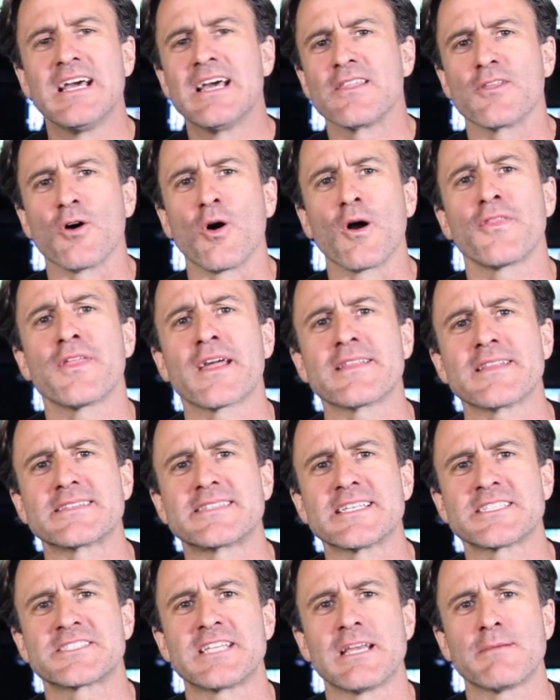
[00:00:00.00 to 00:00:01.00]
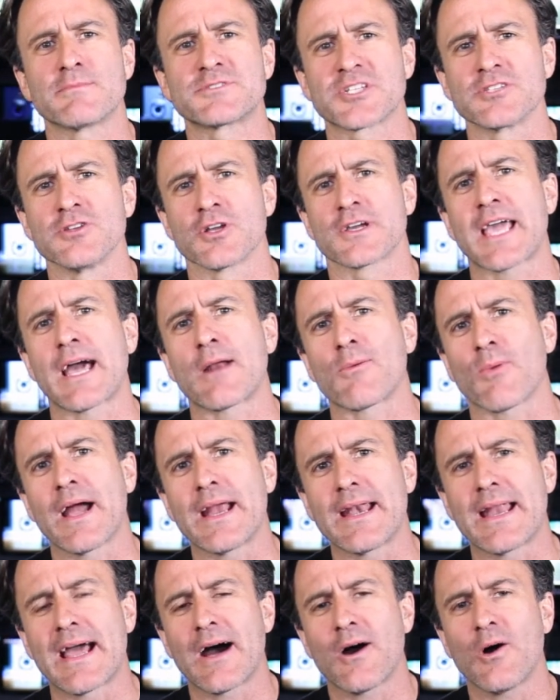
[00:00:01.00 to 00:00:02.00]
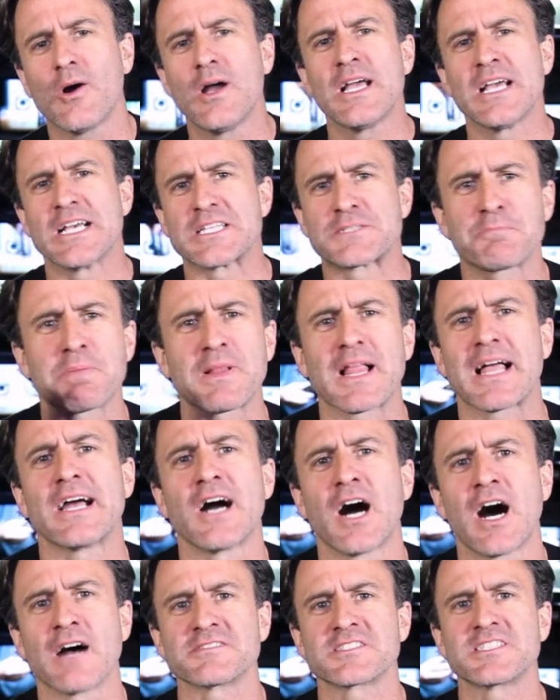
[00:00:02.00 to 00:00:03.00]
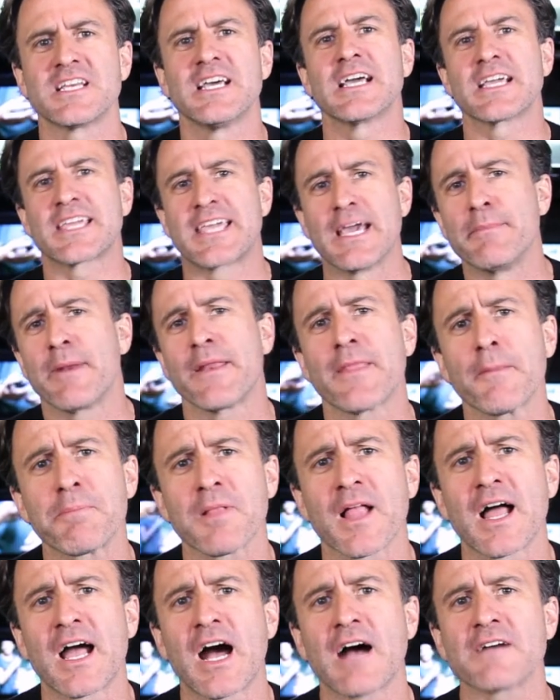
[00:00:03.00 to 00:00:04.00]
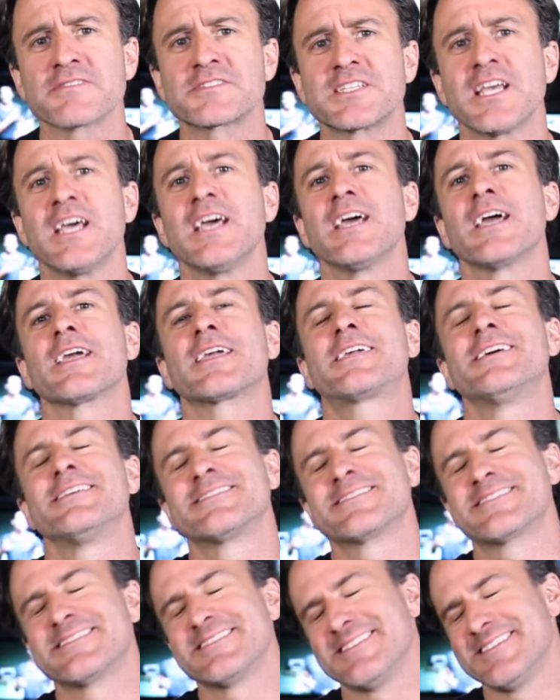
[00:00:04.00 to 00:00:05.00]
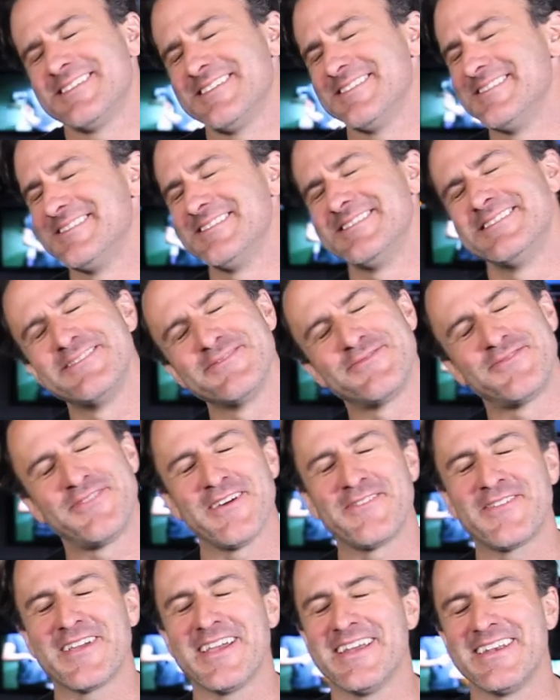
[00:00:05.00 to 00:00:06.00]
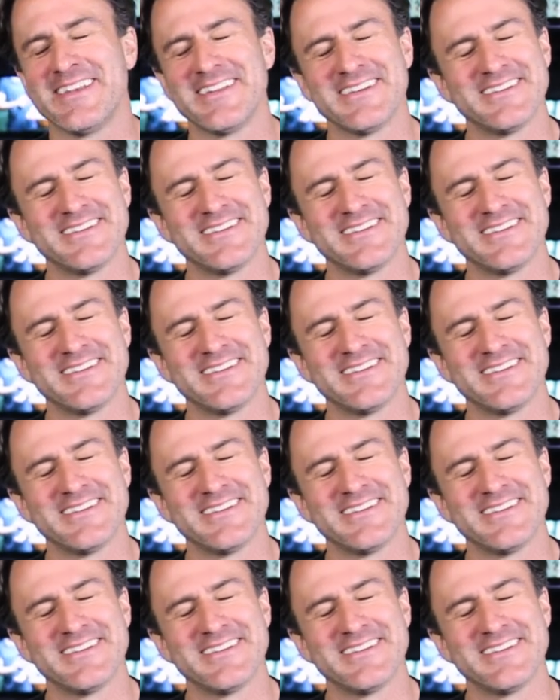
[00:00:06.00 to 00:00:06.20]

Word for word: The only thing that this team should look at right now is playoffs. Get me to the playoffs. Vivian.